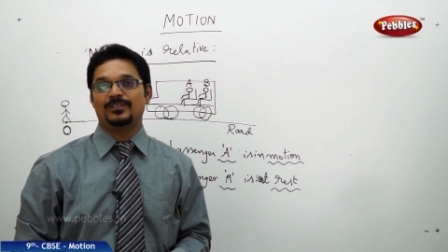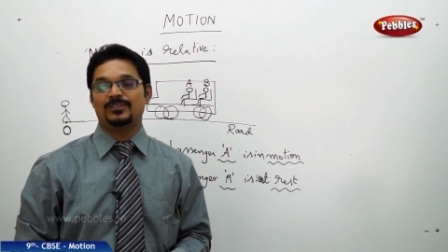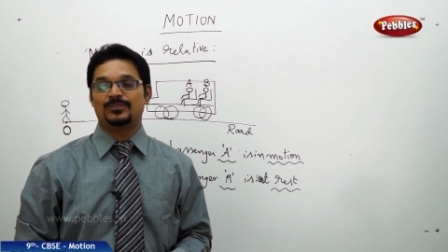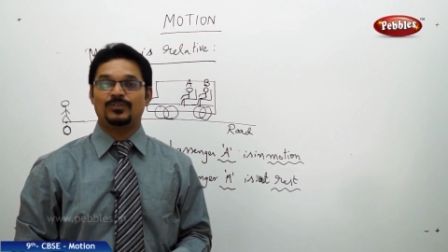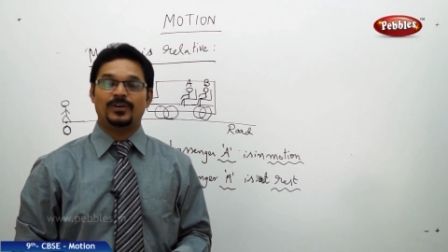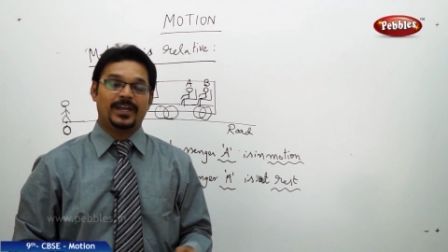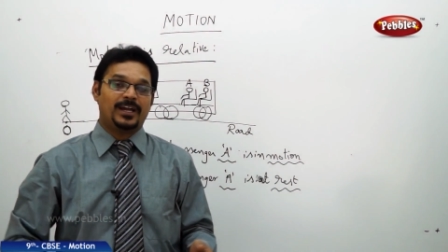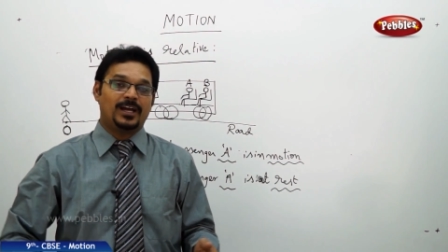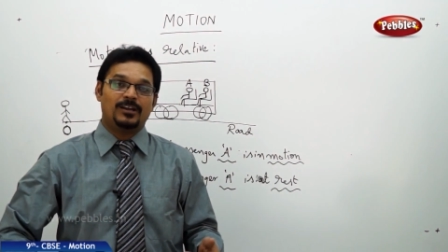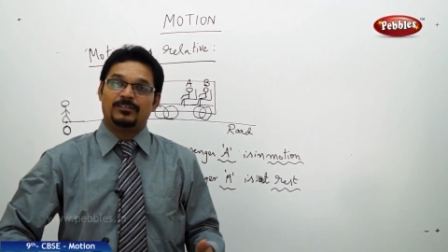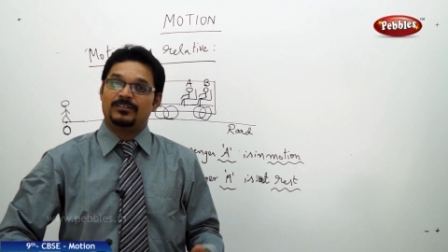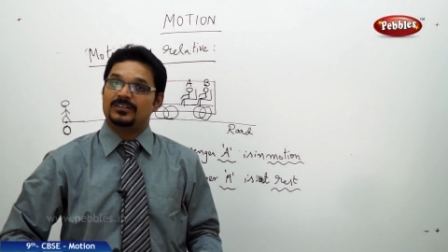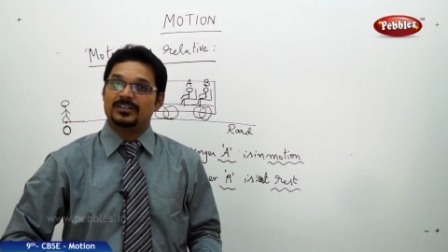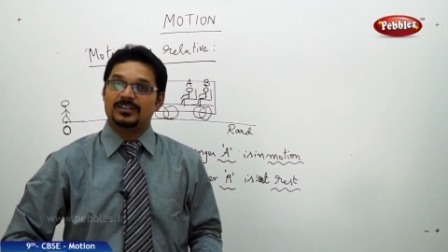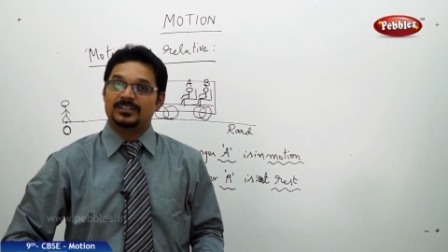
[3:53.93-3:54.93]
So according
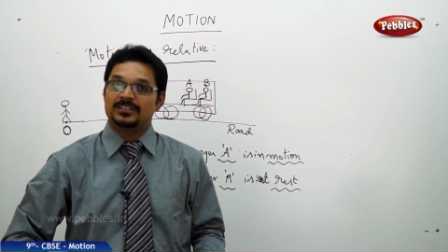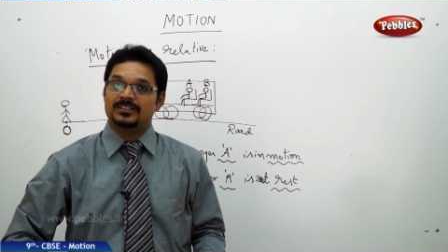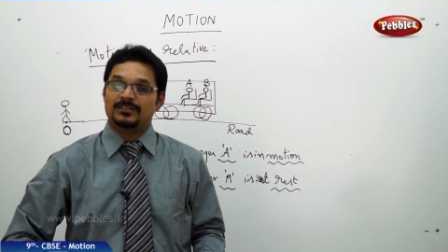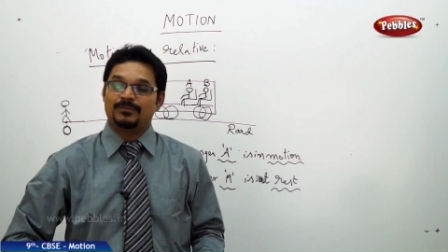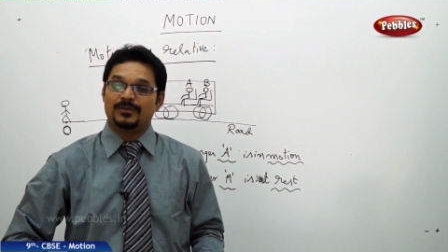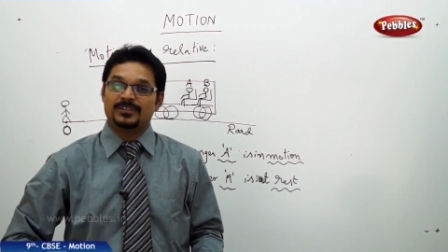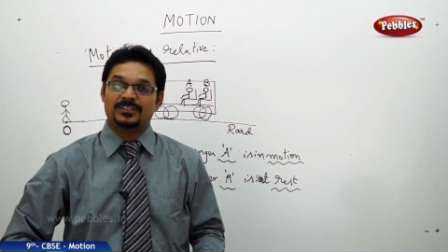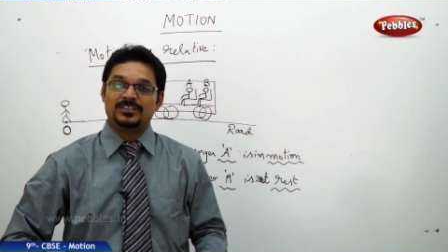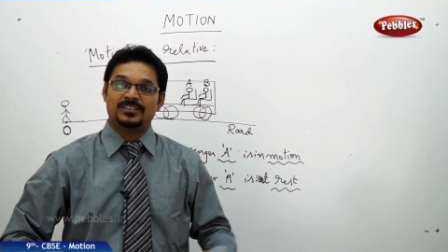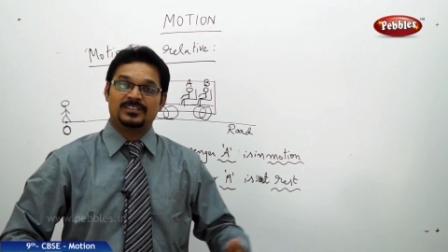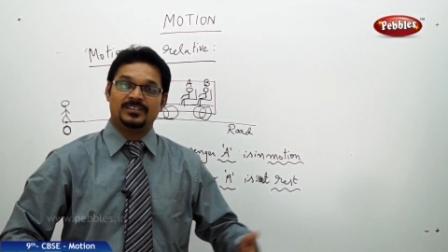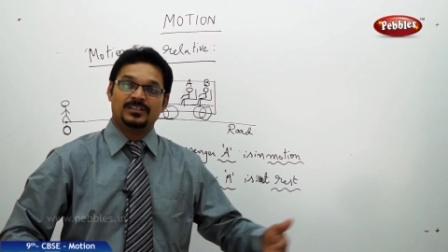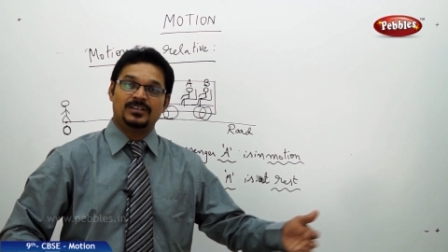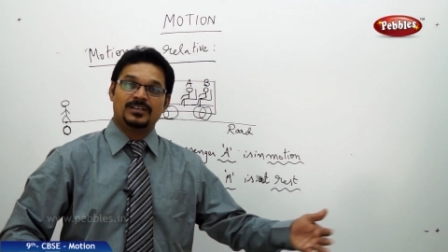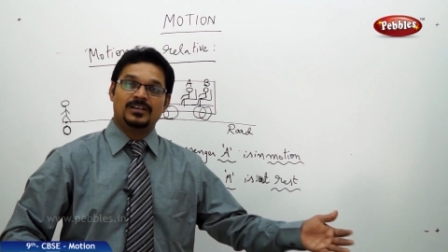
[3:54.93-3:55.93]
to us, the persons